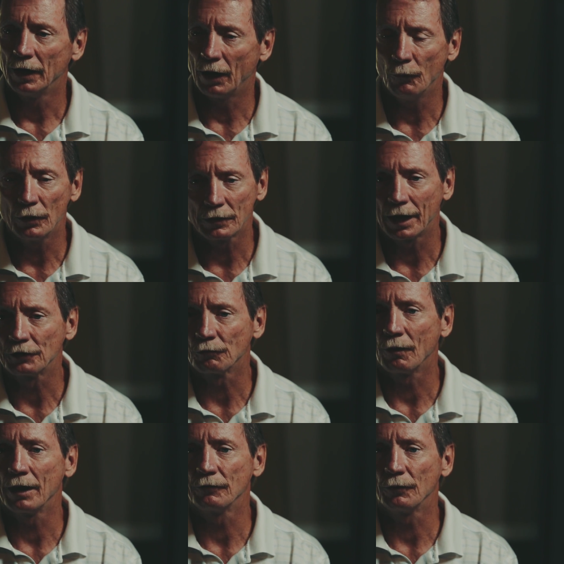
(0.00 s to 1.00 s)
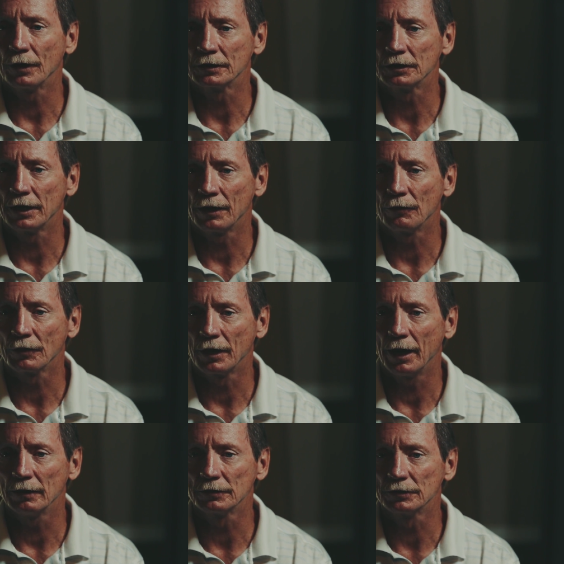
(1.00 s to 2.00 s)
I went and got the rifle and I sat down on the
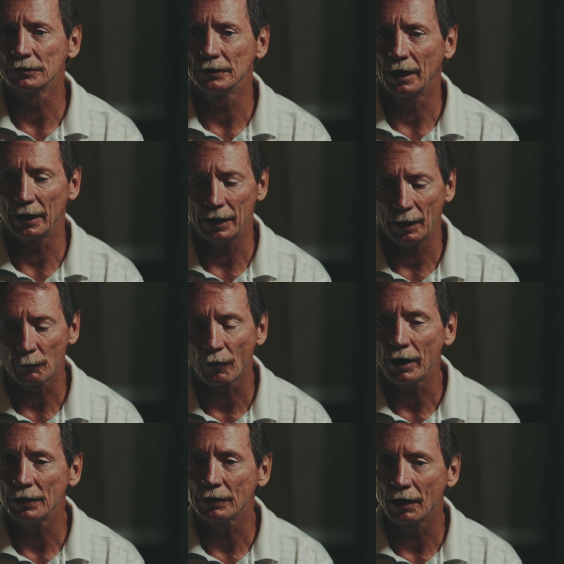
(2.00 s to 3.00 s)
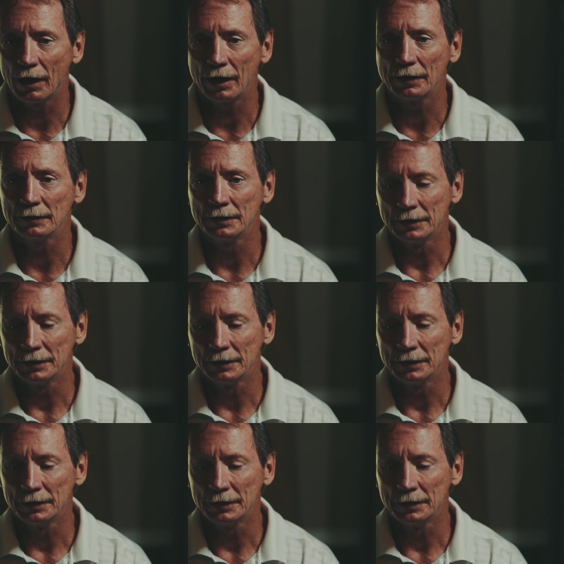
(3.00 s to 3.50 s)
couch and I prayed to God,